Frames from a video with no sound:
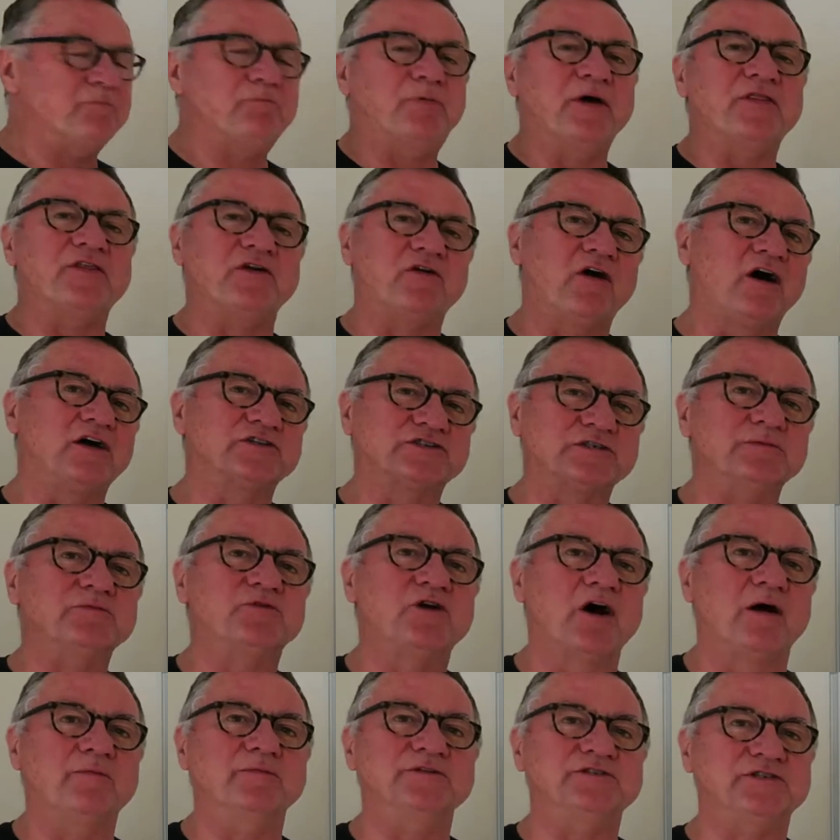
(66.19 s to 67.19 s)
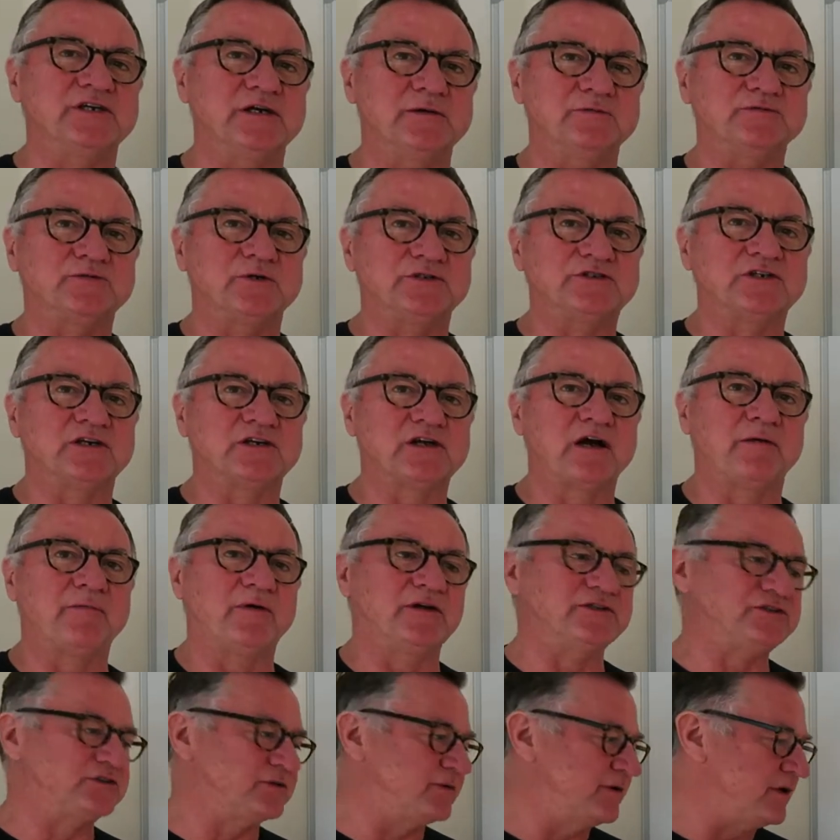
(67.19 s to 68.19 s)
But there are some common terms which I'll come
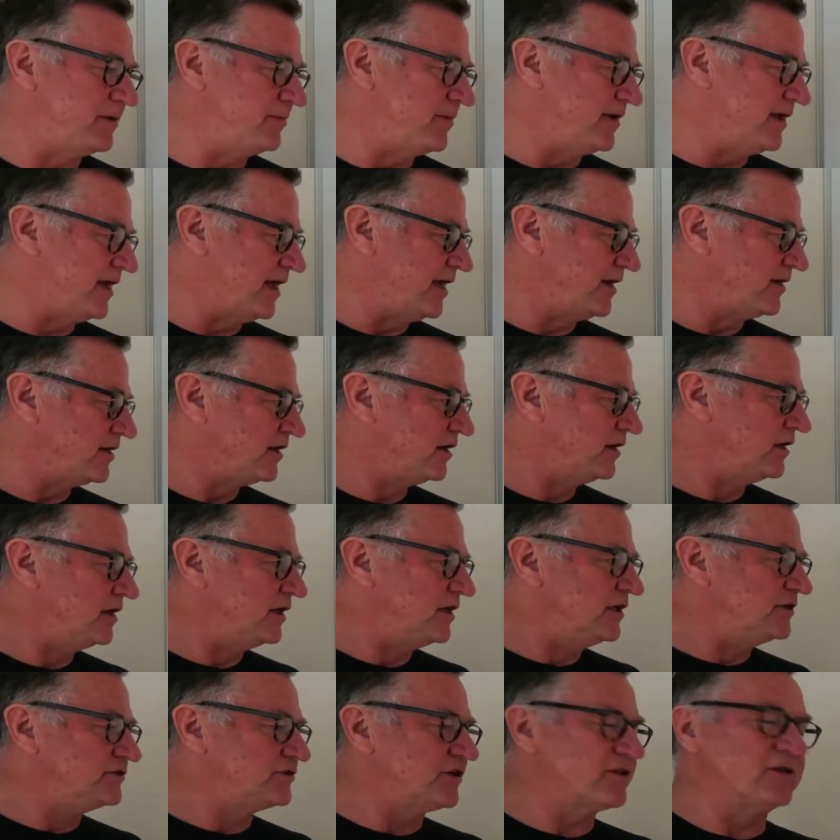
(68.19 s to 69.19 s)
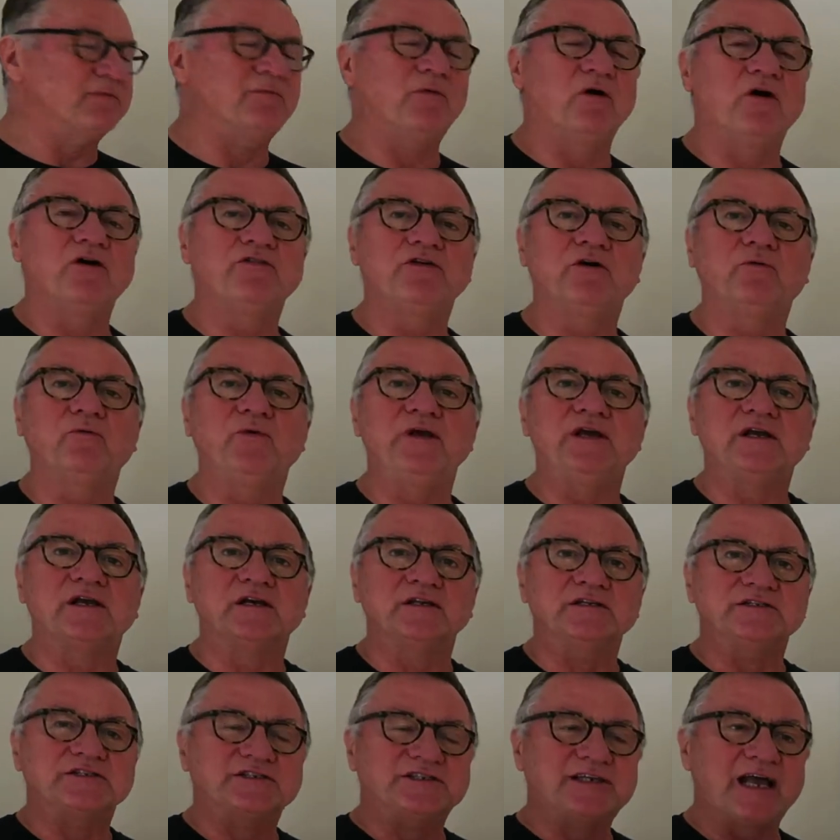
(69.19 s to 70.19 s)
on to in a minute. So the more that we
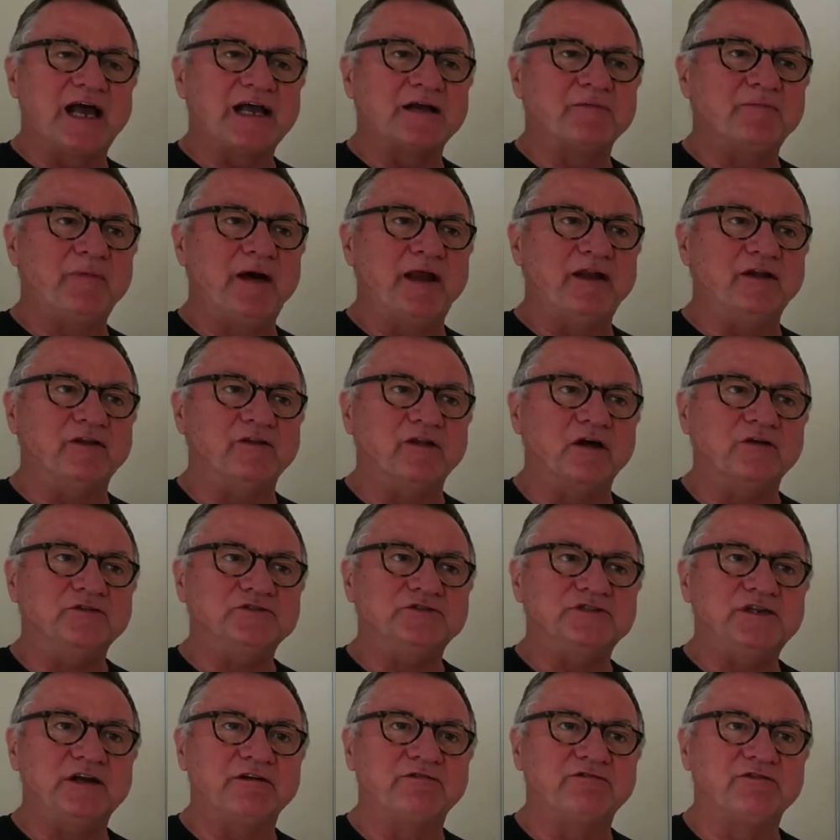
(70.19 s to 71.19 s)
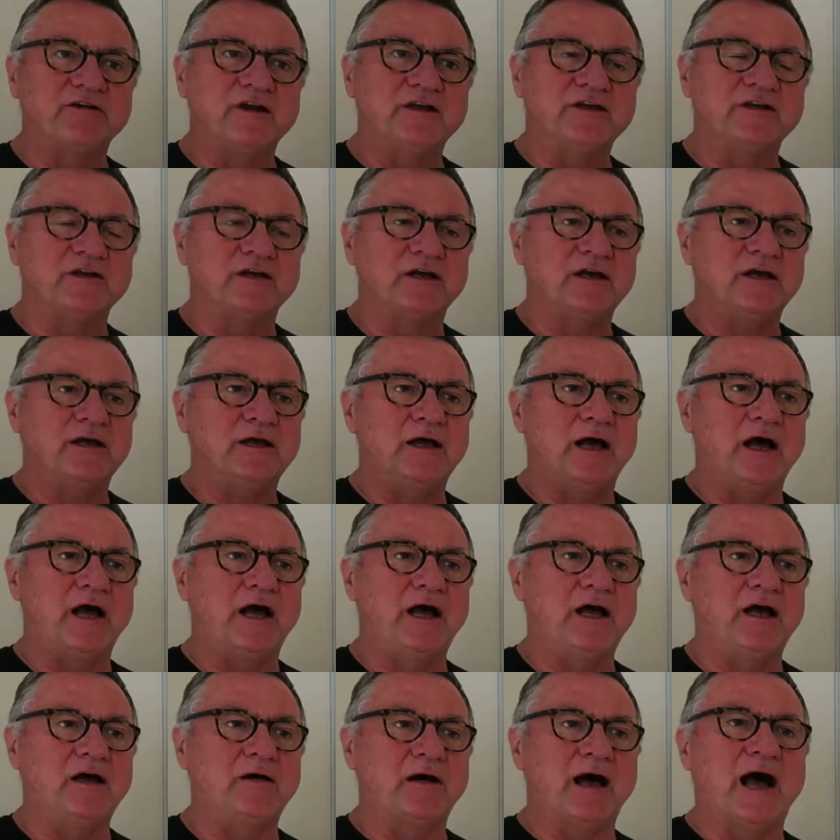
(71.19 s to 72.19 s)
can segment those different
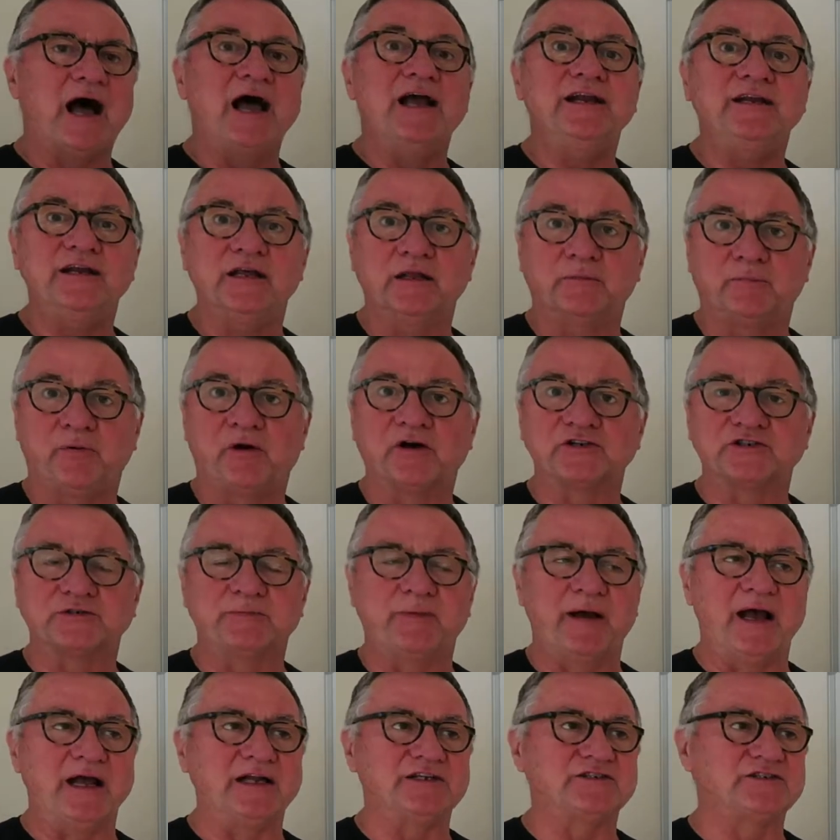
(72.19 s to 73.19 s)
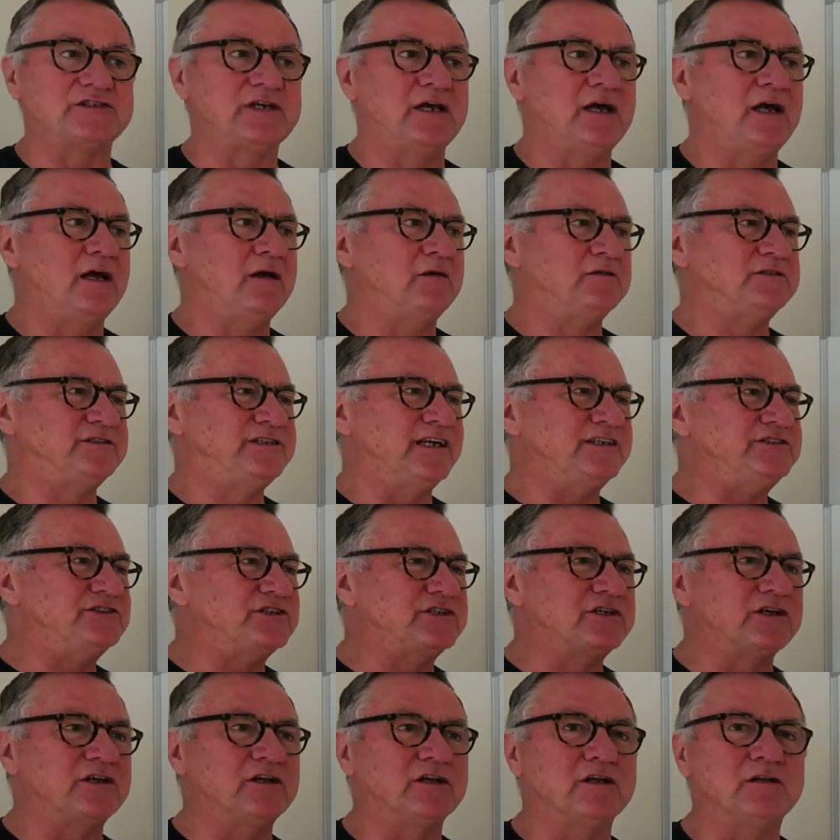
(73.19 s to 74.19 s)
ideal prospects,
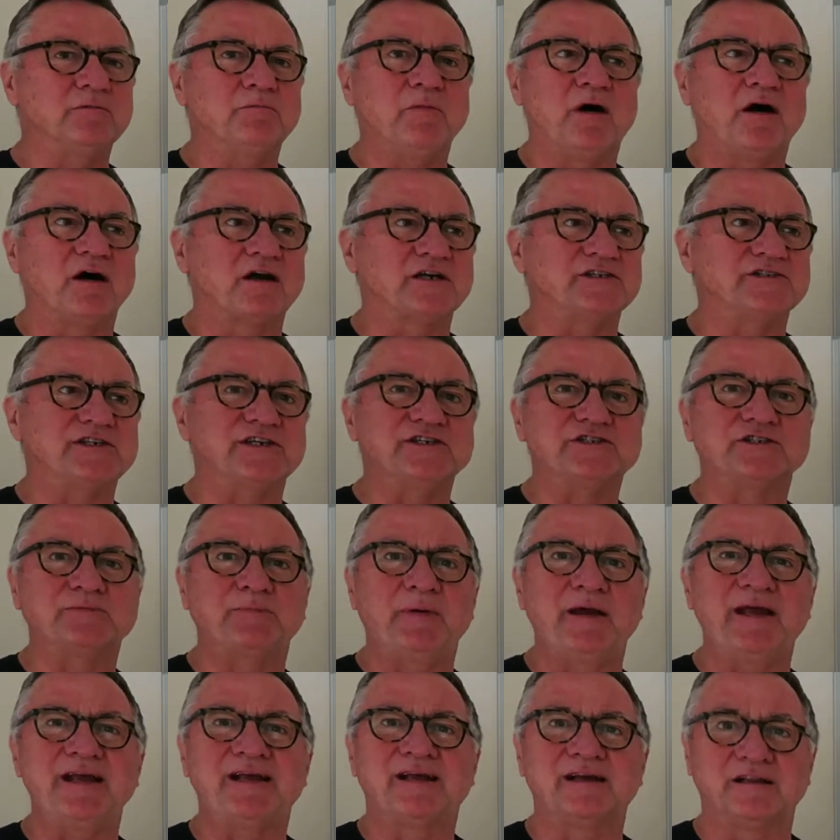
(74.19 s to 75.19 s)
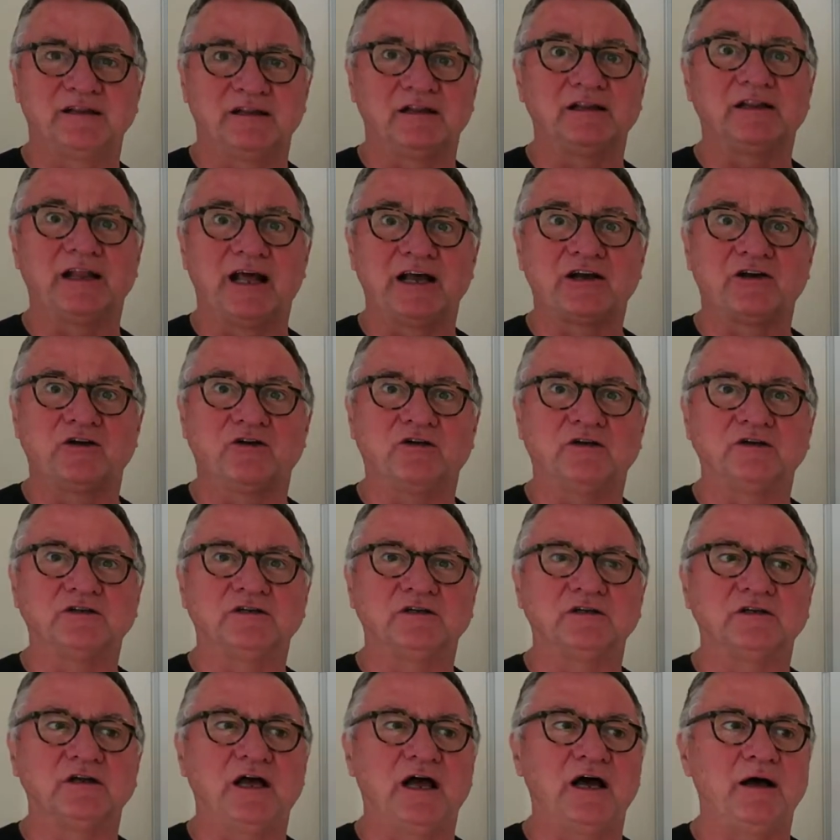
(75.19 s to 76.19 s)
digital marketing speak, they're
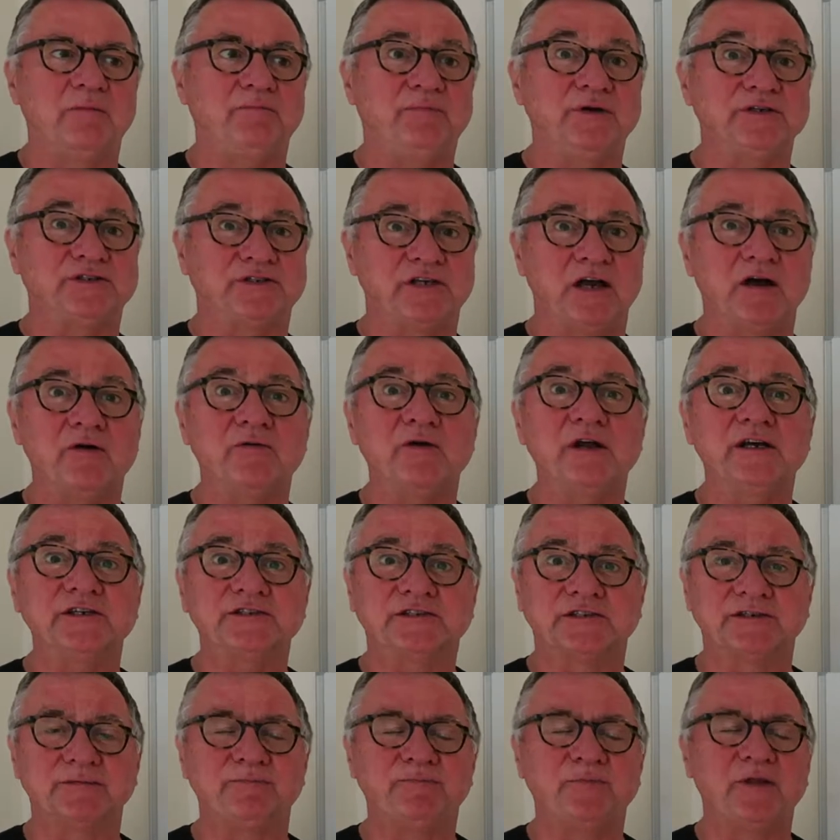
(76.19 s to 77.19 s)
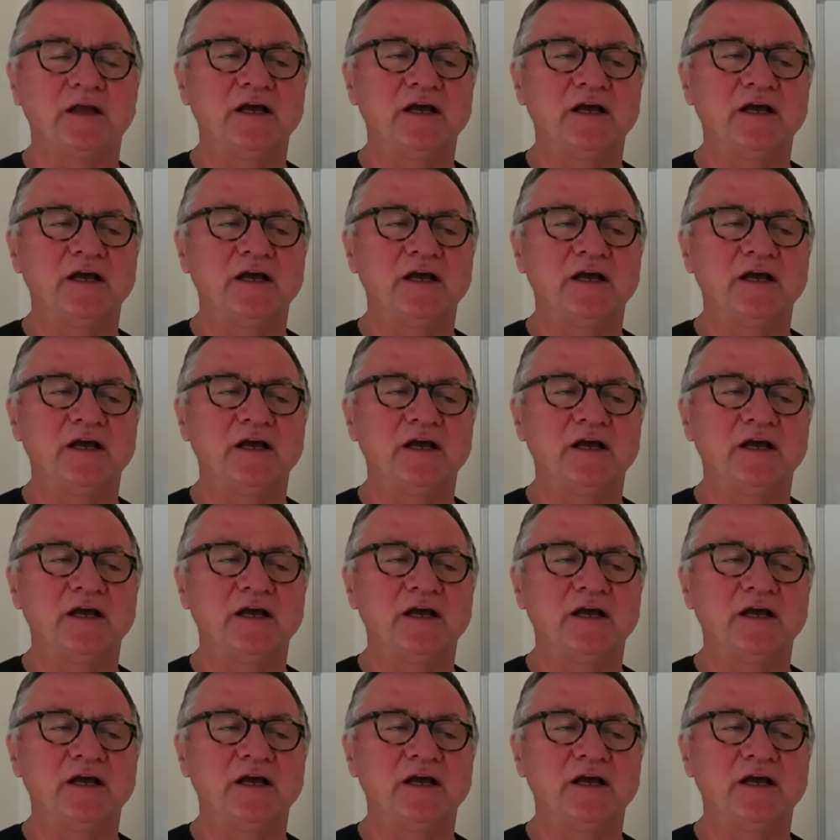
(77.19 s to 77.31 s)
called personas.